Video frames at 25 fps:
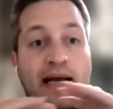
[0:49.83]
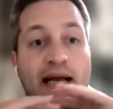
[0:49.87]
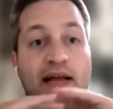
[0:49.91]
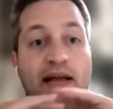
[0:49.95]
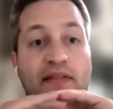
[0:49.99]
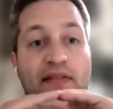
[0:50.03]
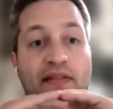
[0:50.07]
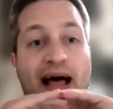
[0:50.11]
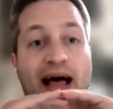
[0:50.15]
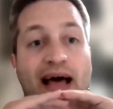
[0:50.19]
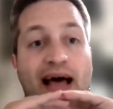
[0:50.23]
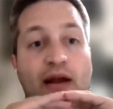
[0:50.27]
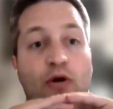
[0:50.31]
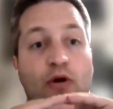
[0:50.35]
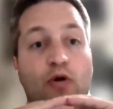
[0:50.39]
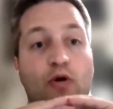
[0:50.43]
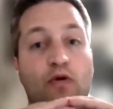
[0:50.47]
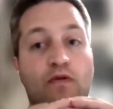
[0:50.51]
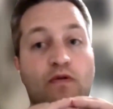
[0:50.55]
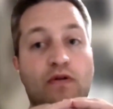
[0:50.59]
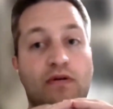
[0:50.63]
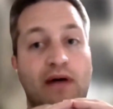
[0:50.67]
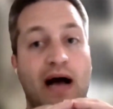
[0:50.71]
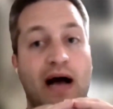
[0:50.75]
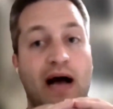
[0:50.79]
And that
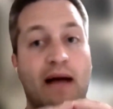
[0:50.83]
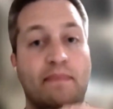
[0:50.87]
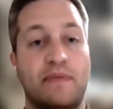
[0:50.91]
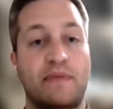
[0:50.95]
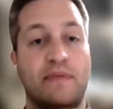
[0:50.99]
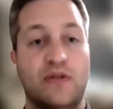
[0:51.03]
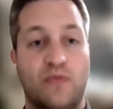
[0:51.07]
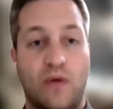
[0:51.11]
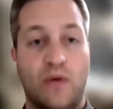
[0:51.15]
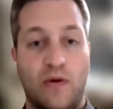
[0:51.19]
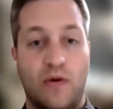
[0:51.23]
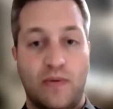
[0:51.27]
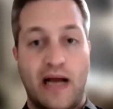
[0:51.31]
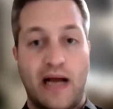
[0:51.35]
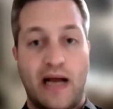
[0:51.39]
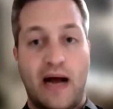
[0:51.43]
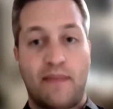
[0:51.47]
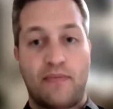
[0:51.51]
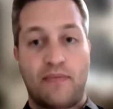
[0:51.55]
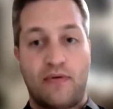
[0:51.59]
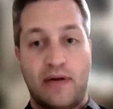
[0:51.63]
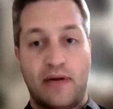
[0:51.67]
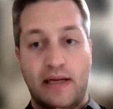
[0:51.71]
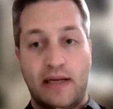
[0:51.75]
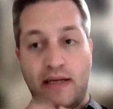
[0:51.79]
overlap is where we
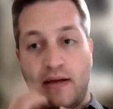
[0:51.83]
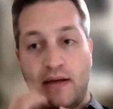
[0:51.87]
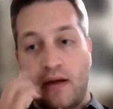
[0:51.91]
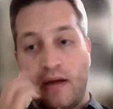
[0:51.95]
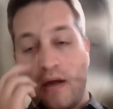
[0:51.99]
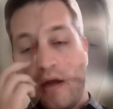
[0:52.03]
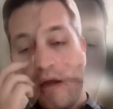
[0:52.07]
operate.